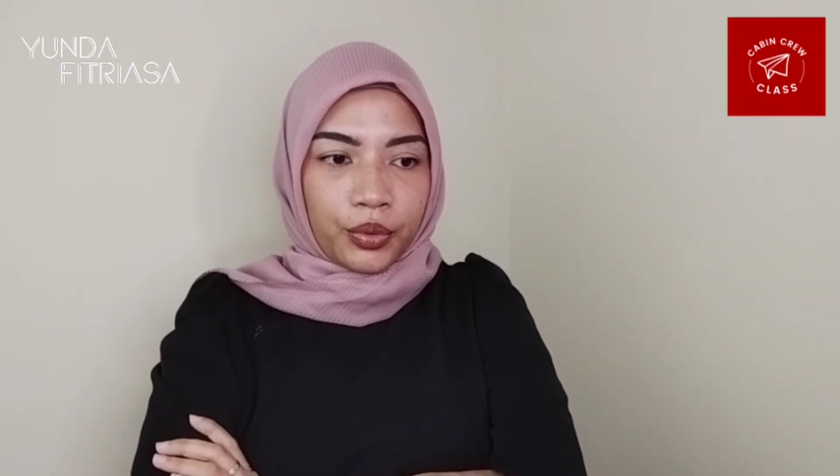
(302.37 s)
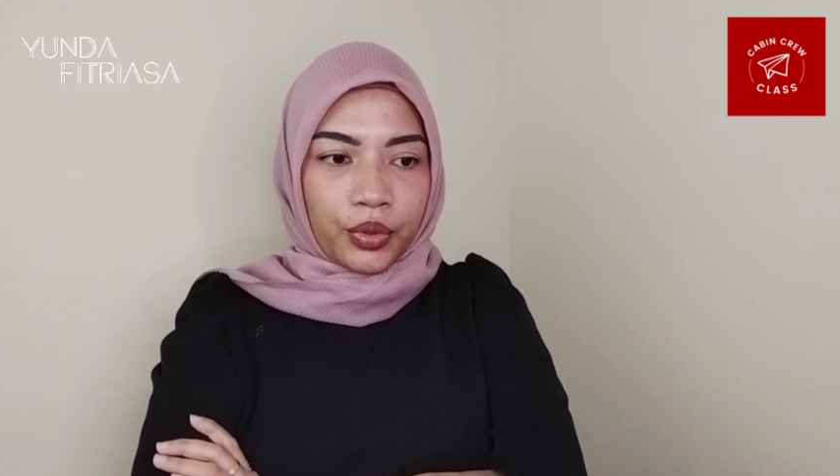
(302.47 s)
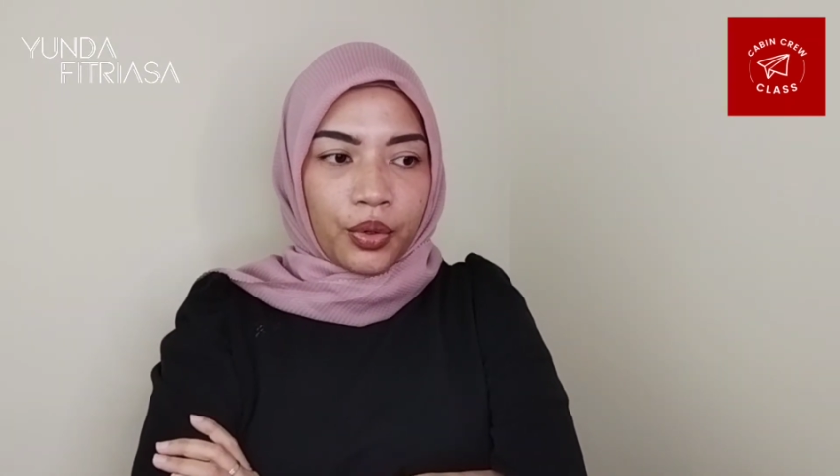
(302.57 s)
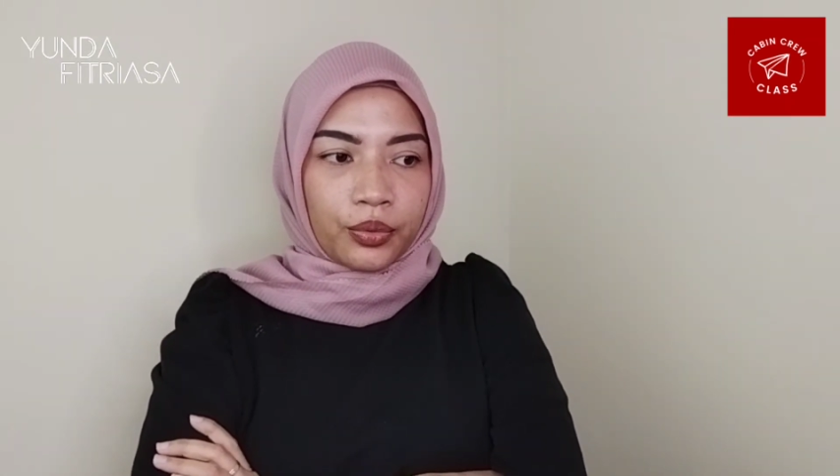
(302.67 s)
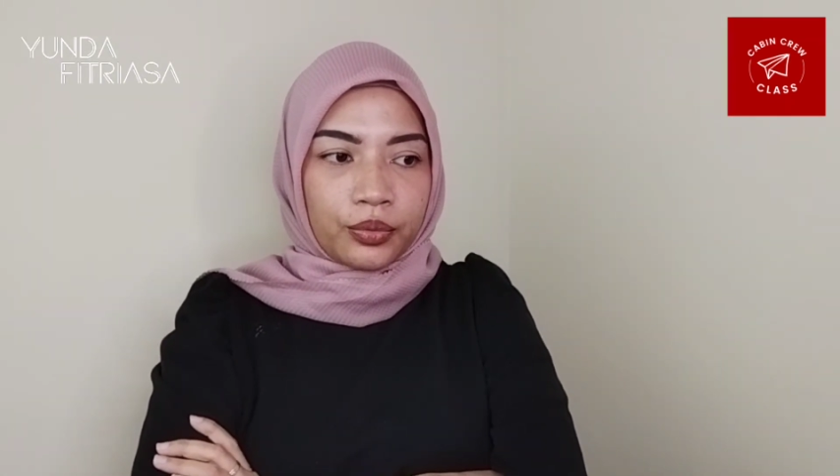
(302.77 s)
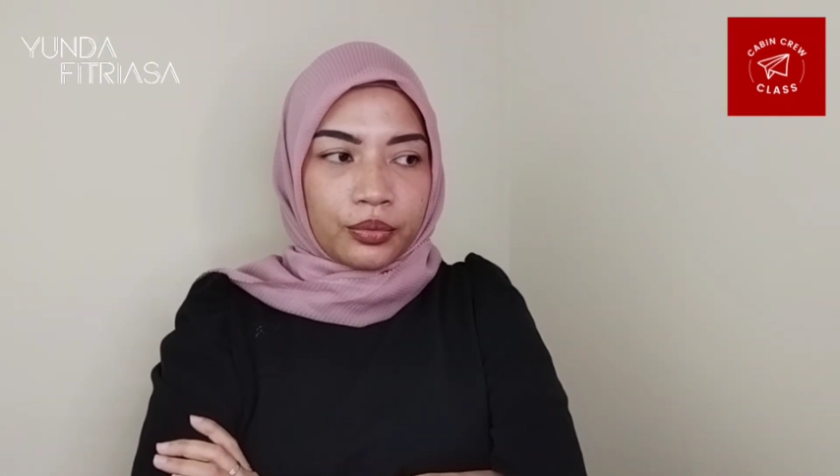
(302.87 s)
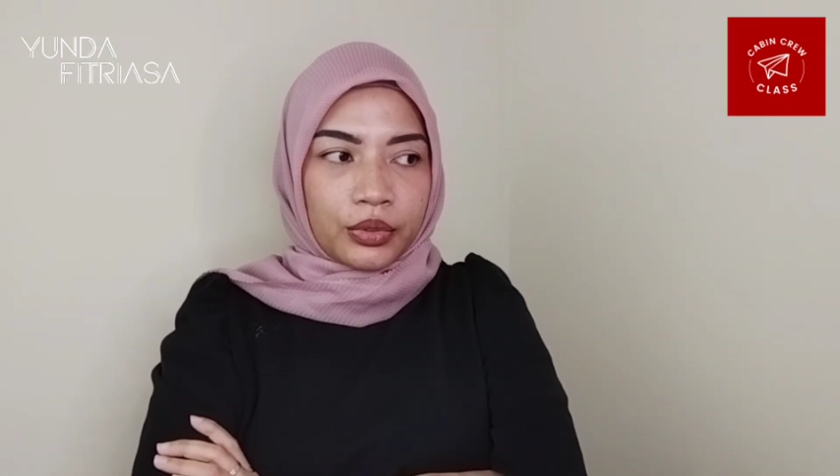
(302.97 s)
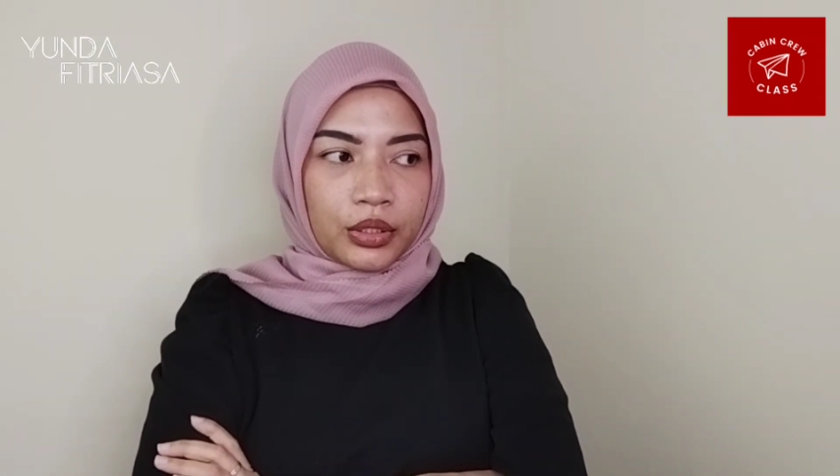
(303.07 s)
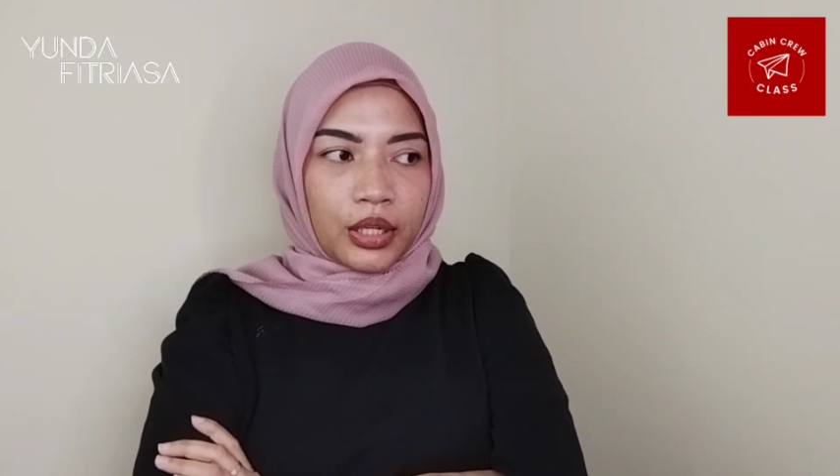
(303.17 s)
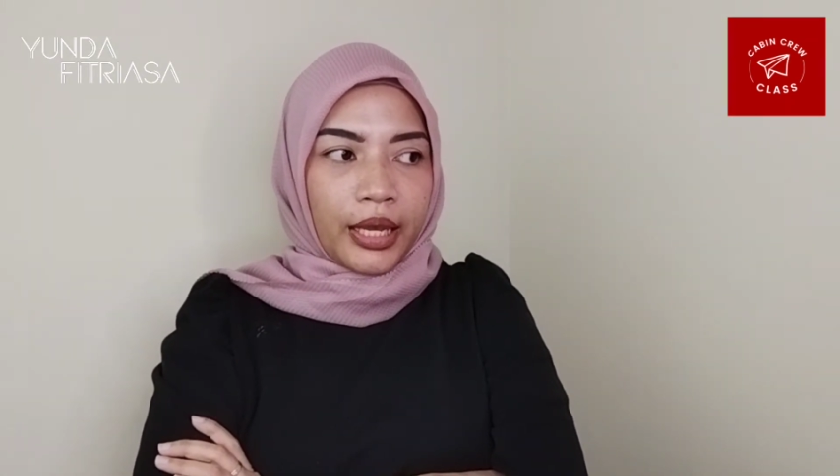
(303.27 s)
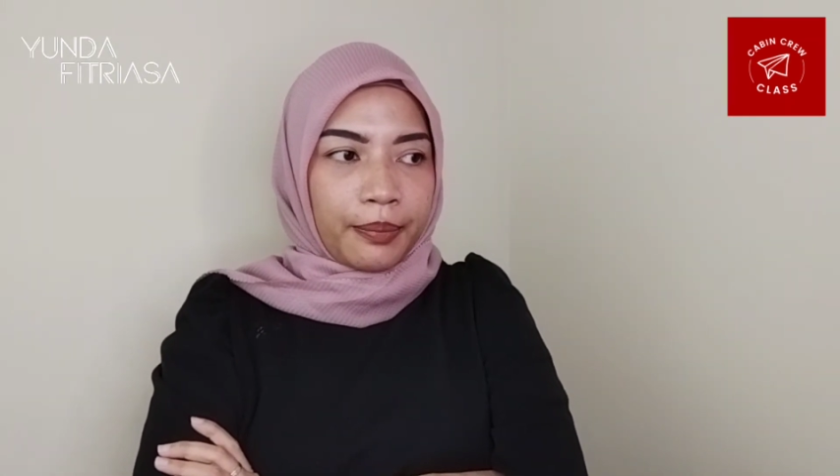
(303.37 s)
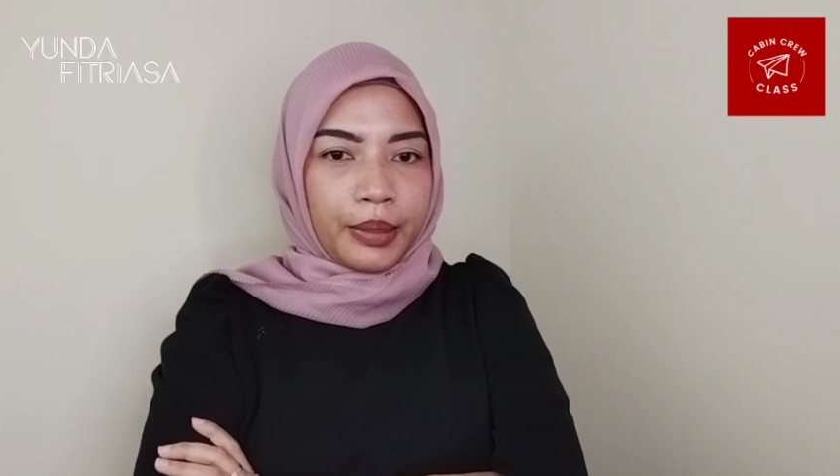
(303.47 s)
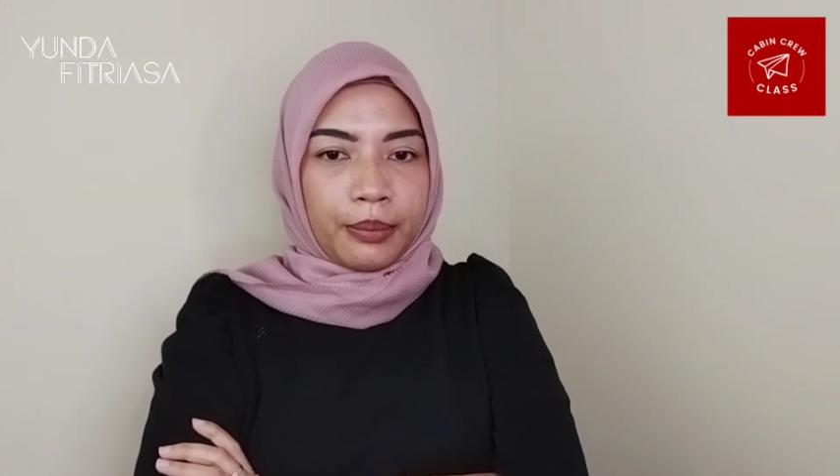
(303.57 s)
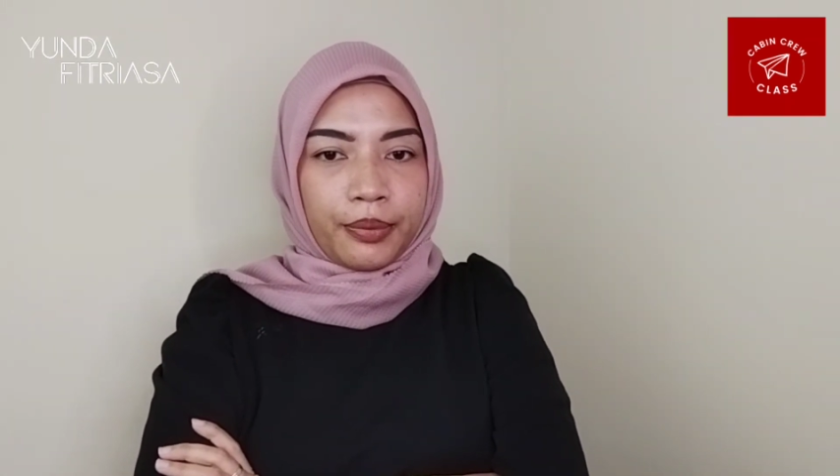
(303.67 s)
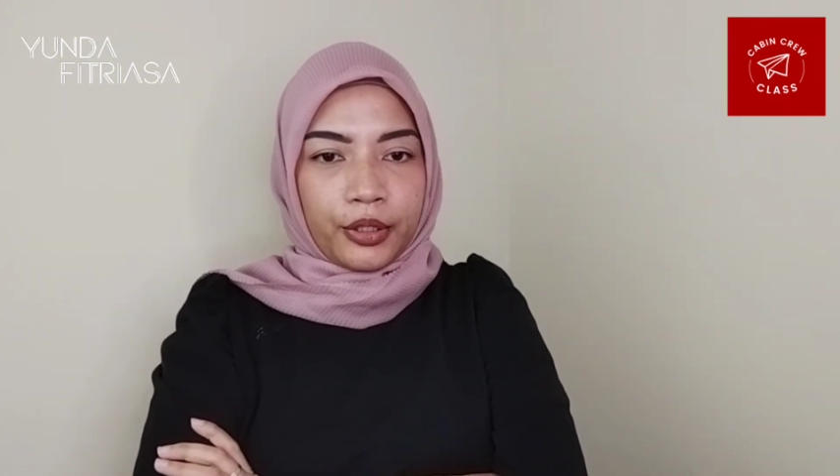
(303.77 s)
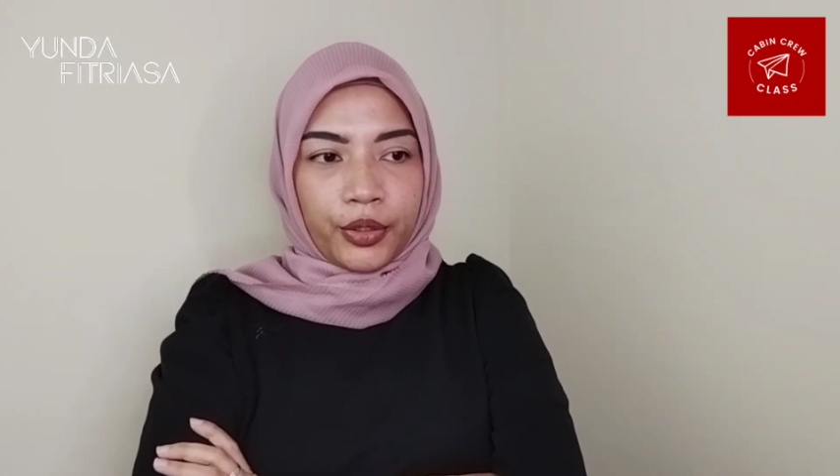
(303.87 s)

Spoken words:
don't like people,